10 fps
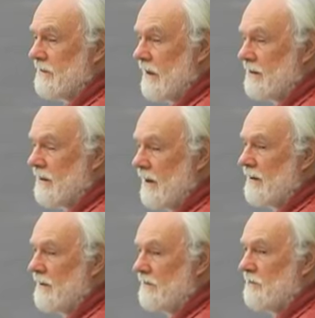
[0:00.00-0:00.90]
you get
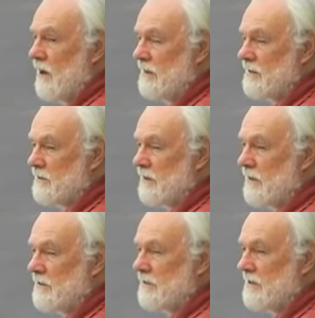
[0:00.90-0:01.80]
900 minus
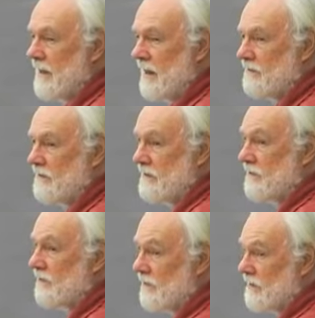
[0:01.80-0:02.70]
whatever's discounted
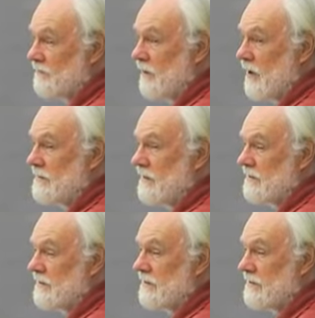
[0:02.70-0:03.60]
that you're going to pass
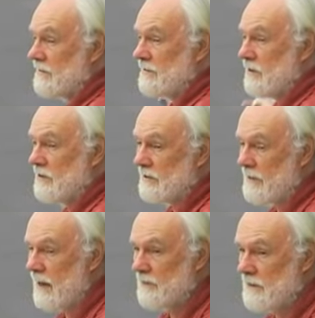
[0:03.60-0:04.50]
over to the, the
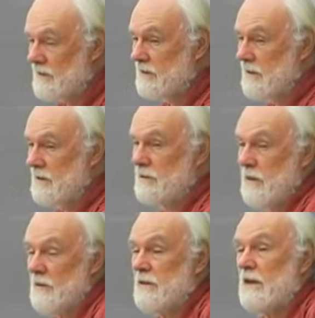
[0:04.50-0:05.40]
merchant capitalist. And let's
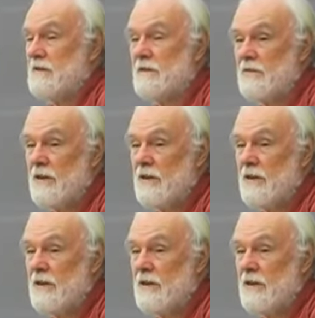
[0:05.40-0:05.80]
suppose that's the